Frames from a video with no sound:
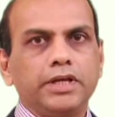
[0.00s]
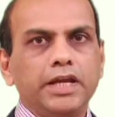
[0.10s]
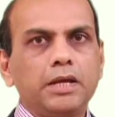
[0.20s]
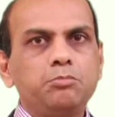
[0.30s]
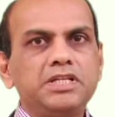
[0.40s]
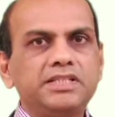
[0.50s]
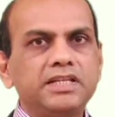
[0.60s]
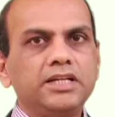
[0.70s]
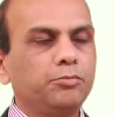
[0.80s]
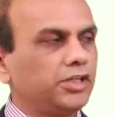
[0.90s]

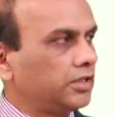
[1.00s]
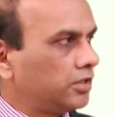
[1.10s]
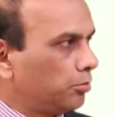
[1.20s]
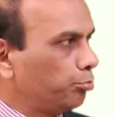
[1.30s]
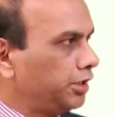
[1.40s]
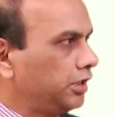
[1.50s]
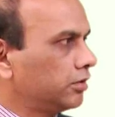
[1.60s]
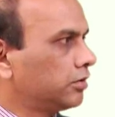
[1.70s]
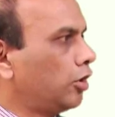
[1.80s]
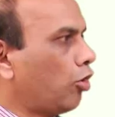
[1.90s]
ABC Limited Company
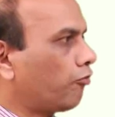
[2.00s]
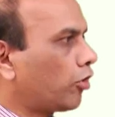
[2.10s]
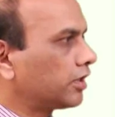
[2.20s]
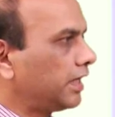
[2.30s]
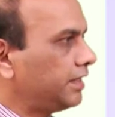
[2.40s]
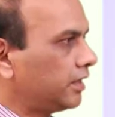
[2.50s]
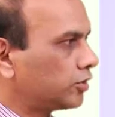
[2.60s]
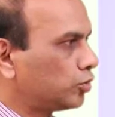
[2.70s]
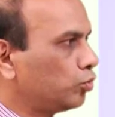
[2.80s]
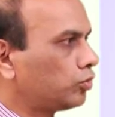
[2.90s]
for the years
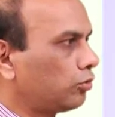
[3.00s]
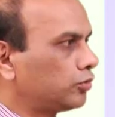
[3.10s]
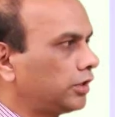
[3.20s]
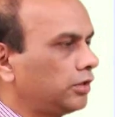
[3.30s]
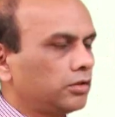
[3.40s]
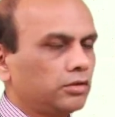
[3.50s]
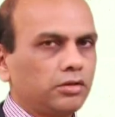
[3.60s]
2000